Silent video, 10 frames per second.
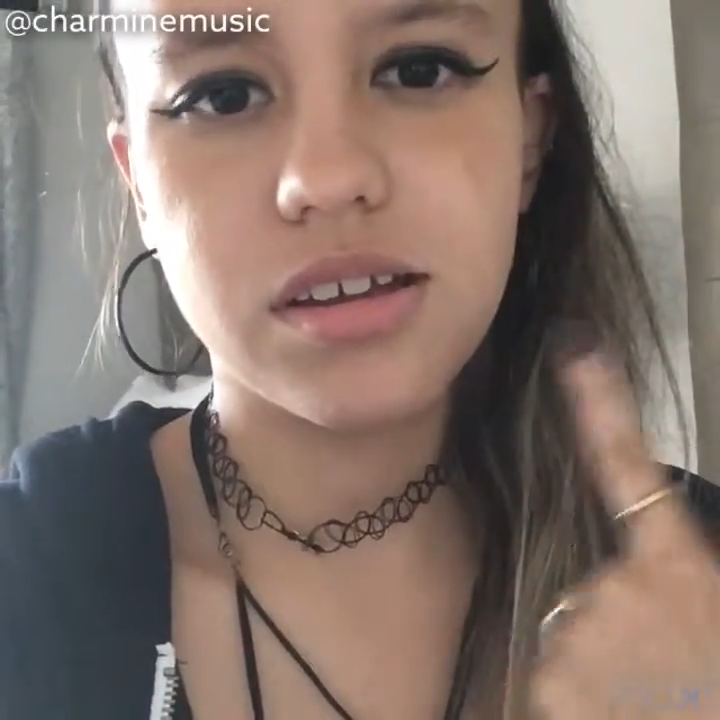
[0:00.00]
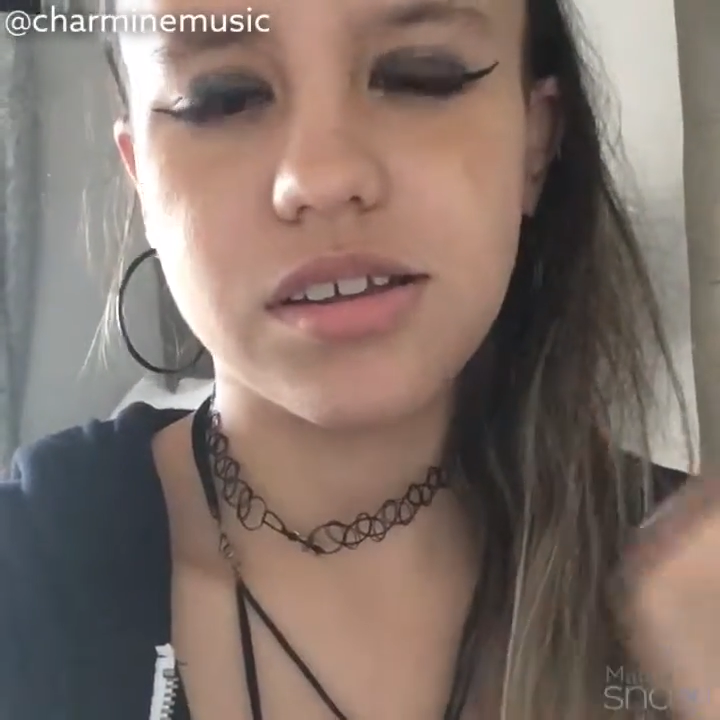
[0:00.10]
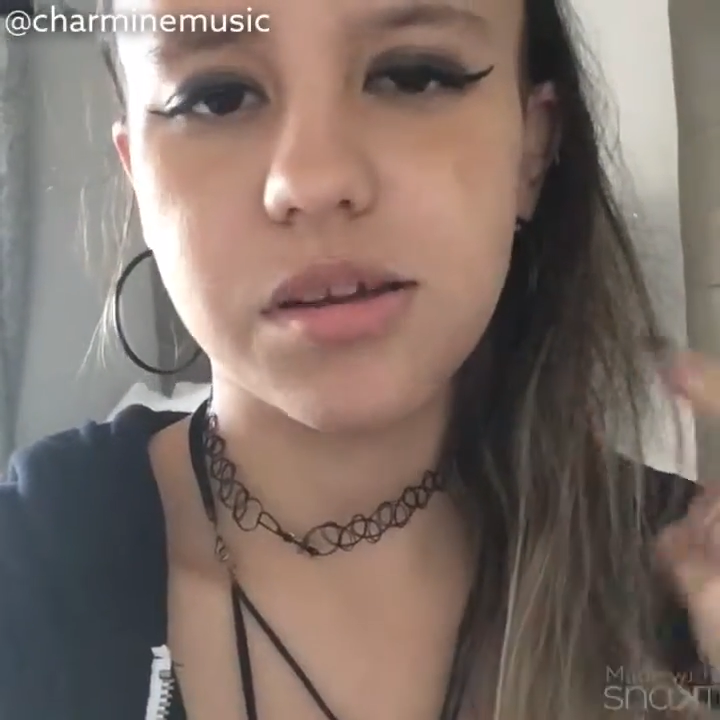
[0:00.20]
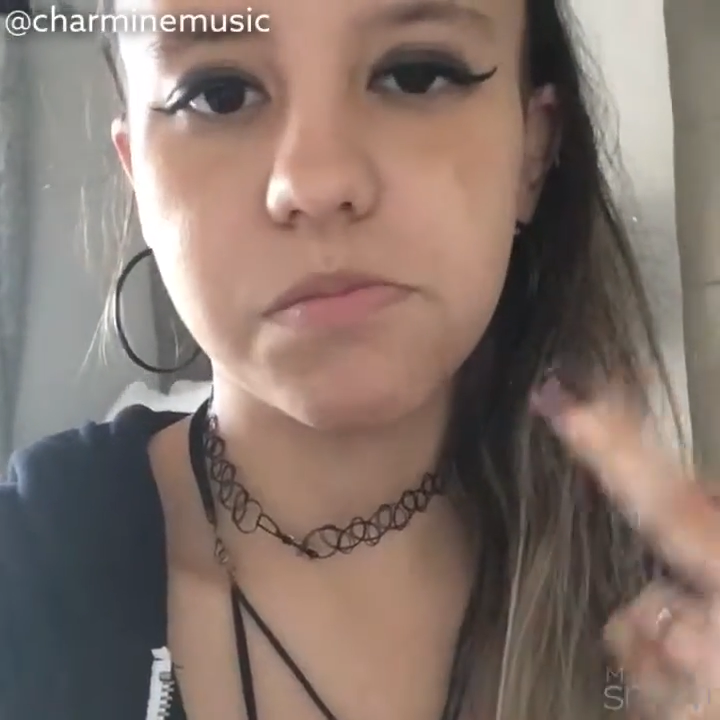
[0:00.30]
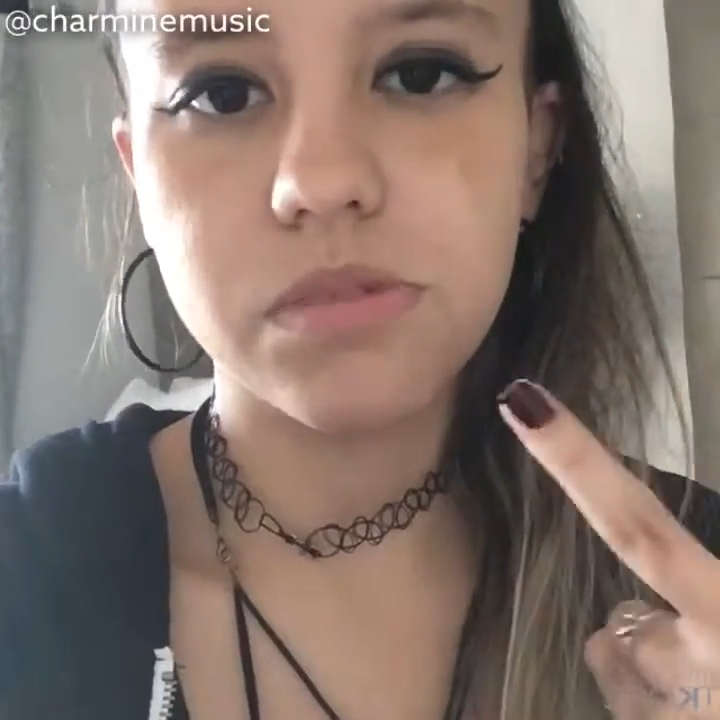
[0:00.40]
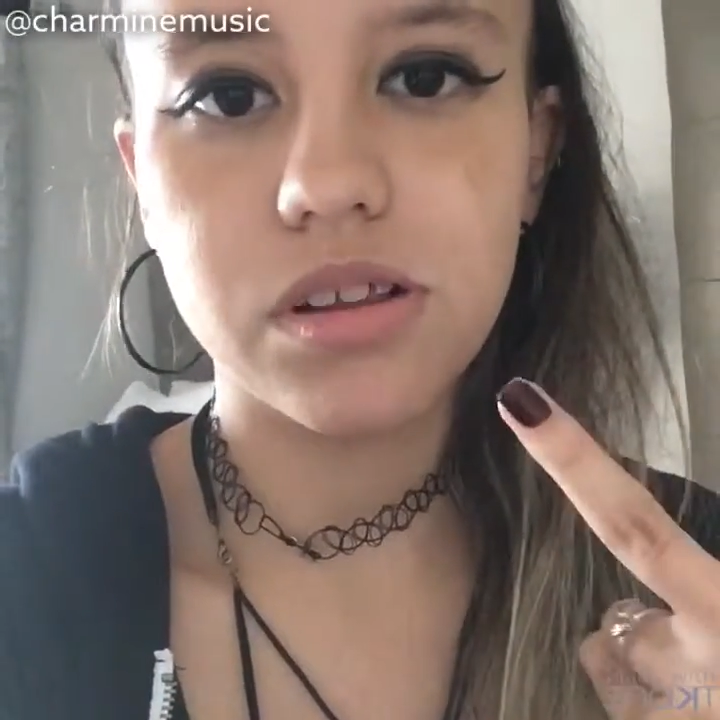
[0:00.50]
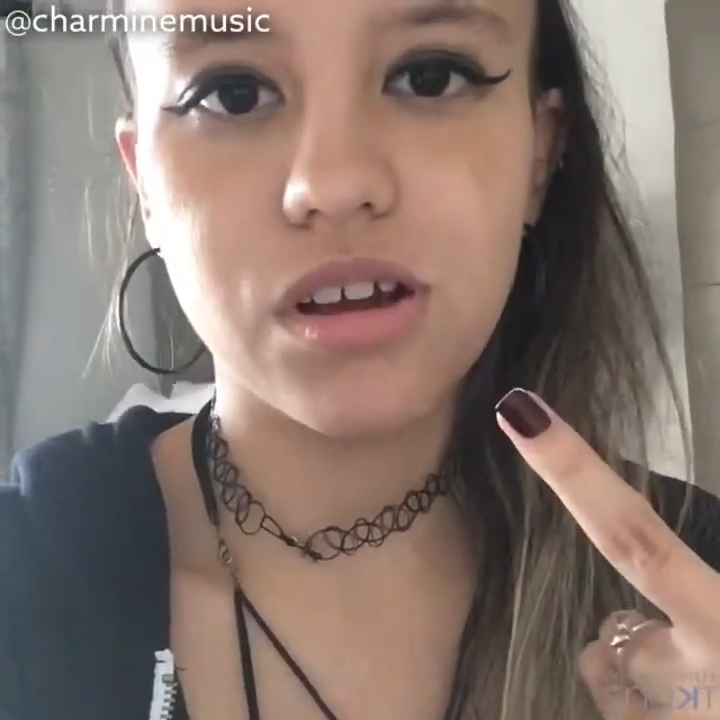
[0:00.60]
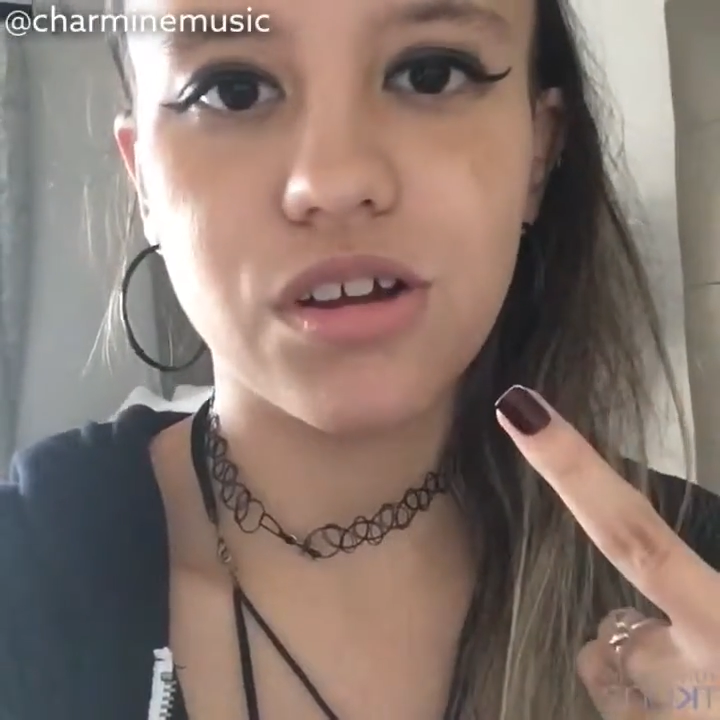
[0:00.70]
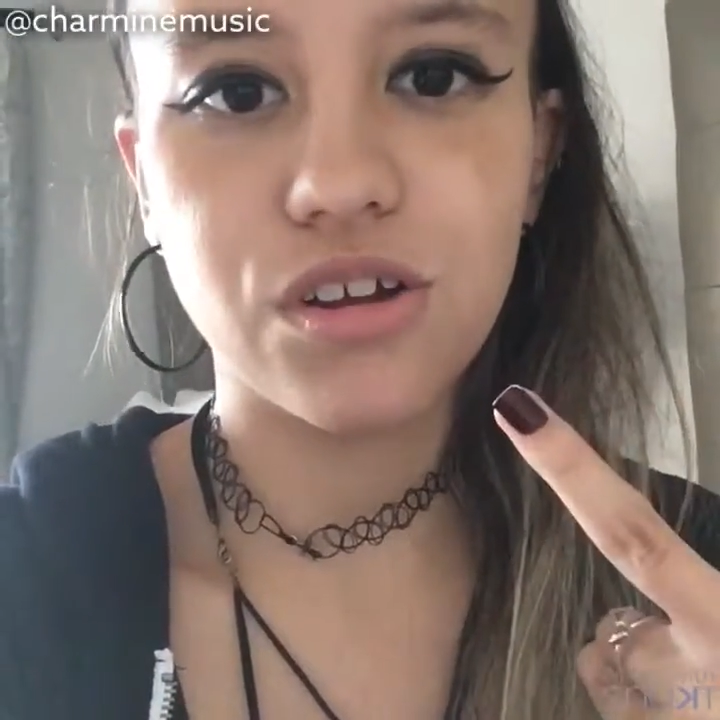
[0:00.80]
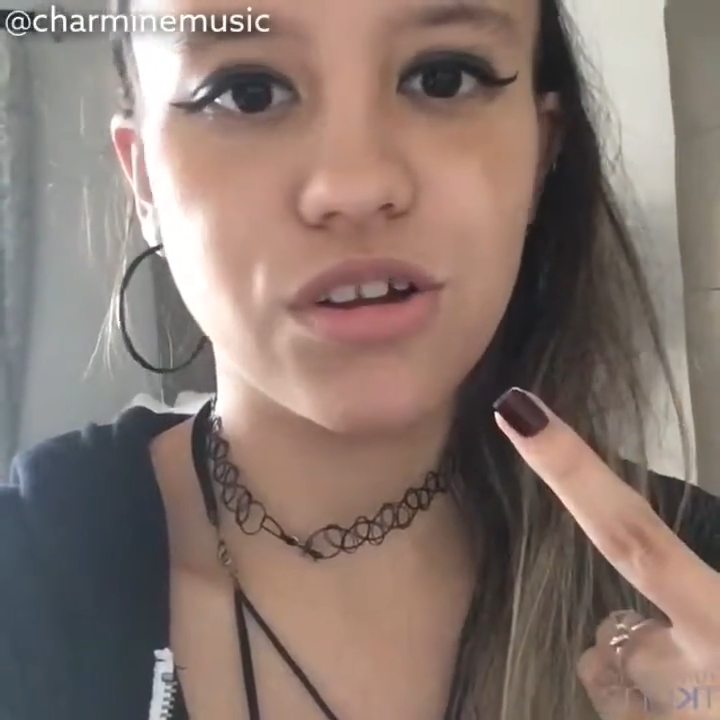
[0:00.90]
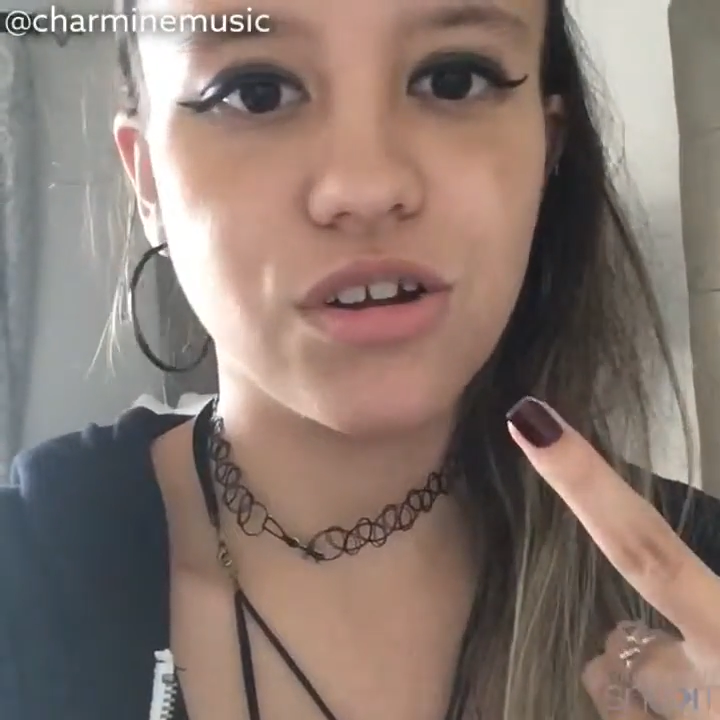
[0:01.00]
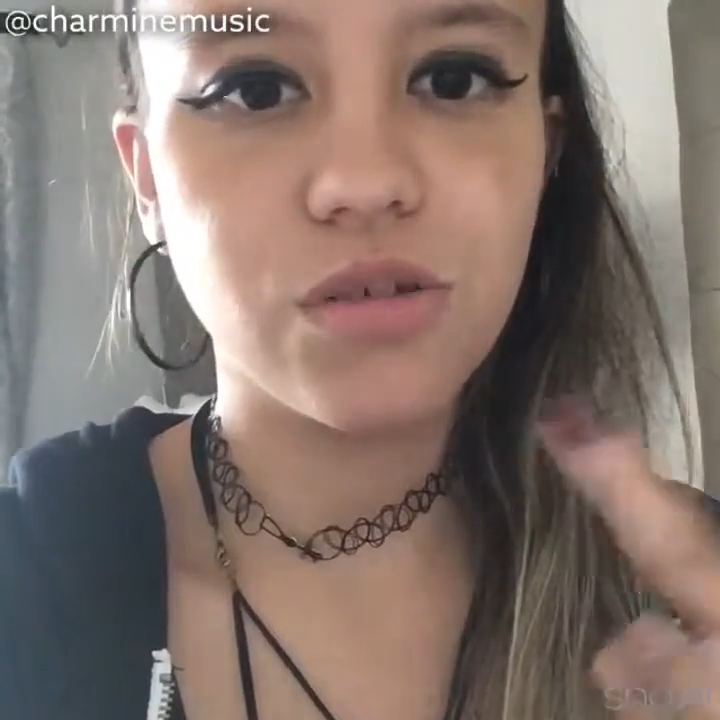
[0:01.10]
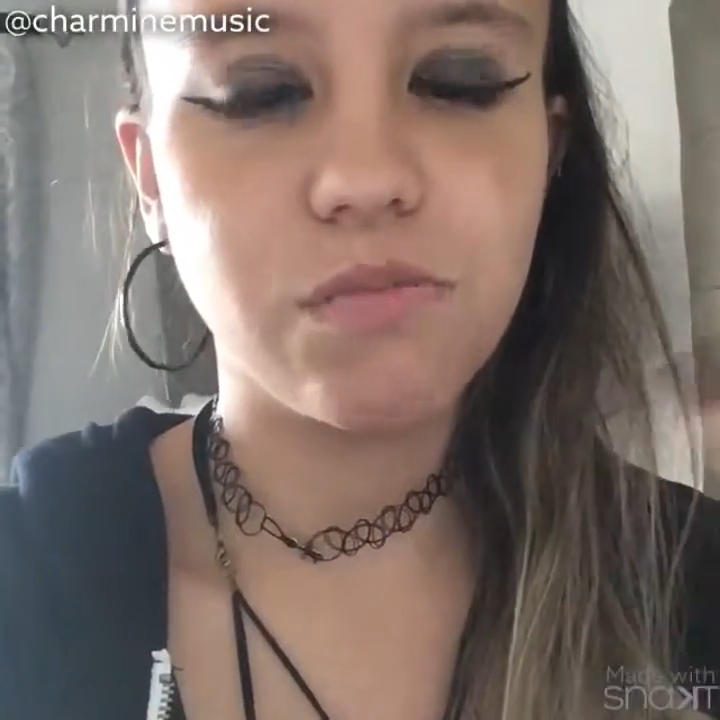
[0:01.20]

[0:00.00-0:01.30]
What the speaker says: Tumblr,